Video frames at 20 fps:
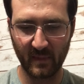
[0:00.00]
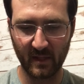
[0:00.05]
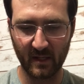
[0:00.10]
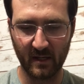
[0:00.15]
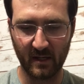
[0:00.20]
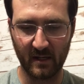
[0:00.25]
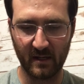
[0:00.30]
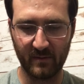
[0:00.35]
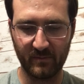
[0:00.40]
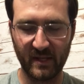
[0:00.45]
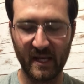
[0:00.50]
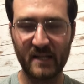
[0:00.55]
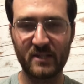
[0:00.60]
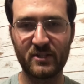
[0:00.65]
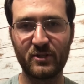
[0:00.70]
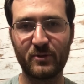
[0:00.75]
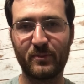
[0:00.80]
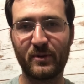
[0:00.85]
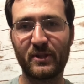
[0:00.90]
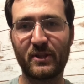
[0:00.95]
Next,
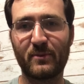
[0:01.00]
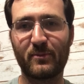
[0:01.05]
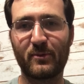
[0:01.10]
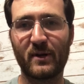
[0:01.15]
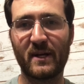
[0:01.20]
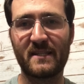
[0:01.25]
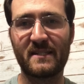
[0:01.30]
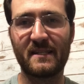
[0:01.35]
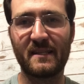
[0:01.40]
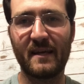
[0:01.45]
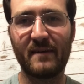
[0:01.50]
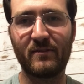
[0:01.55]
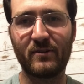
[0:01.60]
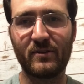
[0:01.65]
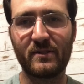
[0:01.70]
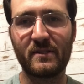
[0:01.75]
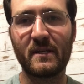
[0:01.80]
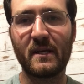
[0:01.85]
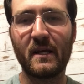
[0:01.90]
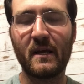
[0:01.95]
you'll put the present
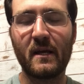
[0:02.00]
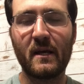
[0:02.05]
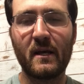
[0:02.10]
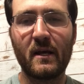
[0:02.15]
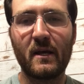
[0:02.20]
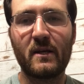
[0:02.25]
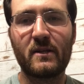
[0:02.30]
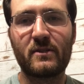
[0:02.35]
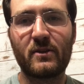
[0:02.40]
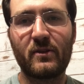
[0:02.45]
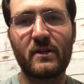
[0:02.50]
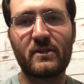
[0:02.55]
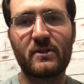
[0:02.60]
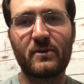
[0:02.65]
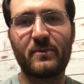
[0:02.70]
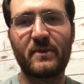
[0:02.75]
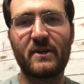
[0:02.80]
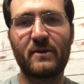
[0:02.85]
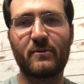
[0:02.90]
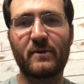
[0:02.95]
levels. So this will
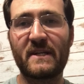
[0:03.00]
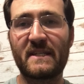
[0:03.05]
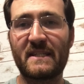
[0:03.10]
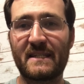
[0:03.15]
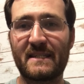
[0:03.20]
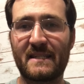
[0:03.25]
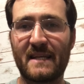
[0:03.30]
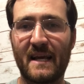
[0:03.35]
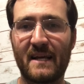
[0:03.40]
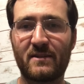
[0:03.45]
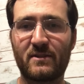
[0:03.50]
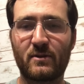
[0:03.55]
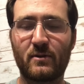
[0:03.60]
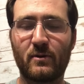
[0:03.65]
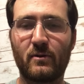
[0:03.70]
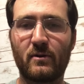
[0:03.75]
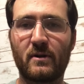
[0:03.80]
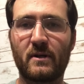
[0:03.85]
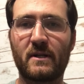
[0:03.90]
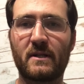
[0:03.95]
be recent test
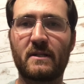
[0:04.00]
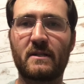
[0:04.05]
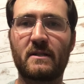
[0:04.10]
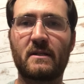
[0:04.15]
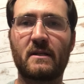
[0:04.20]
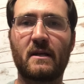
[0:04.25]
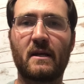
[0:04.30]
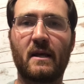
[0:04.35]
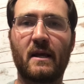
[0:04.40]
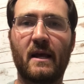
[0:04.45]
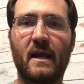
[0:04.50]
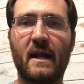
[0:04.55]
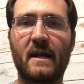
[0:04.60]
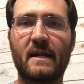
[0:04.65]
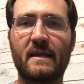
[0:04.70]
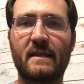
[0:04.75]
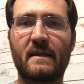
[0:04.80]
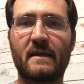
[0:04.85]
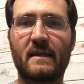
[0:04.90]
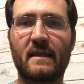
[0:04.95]
scores,
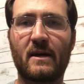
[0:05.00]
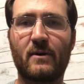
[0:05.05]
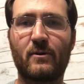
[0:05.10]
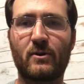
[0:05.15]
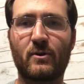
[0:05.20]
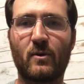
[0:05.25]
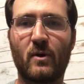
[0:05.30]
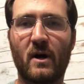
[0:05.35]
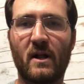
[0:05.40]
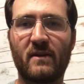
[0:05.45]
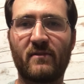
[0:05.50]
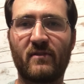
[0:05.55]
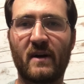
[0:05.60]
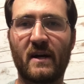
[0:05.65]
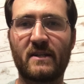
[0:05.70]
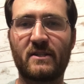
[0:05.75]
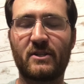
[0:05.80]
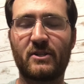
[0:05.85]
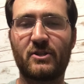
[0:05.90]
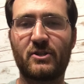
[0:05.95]
anything that would
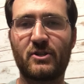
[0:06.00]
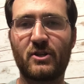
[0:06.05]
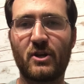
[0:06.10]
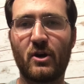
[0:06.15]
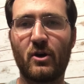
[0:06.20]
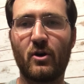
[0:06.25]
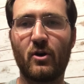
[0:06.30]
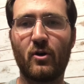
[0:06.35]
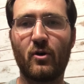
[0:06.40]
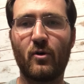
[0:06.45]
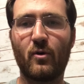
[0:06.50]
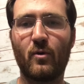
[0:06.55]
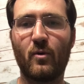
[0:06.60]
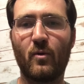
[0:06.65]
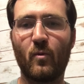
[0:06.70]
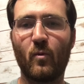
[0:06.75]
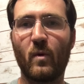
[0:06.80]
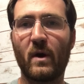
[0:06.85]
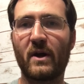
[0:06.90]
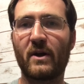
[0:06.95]
qualify to show
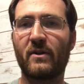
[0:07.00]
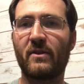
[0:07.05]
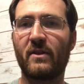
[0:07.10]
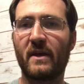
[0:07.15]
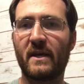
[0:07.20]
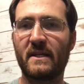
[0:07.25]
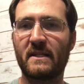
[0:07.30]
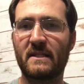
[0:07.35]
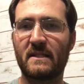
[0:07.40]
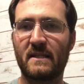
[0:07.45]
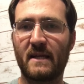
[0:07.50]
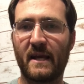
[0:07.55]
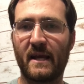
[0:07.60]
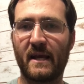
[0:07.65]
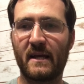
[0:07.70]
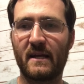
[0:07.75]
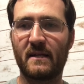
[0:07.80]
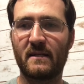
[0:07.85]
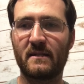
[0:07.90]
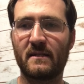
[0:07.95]
where they
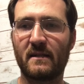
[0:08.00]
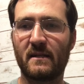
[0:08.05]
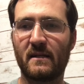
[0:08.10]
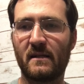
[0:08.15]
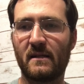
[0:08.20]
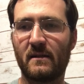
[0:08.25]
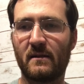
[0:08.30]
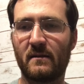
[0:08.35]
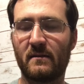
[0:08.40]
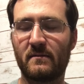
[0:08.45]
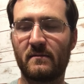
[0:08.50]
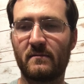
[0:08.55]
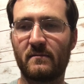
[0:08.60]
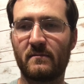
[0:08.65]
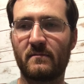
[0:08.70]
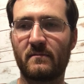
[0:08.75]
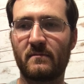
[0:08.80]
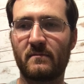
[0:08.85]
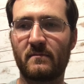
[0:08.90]
stand in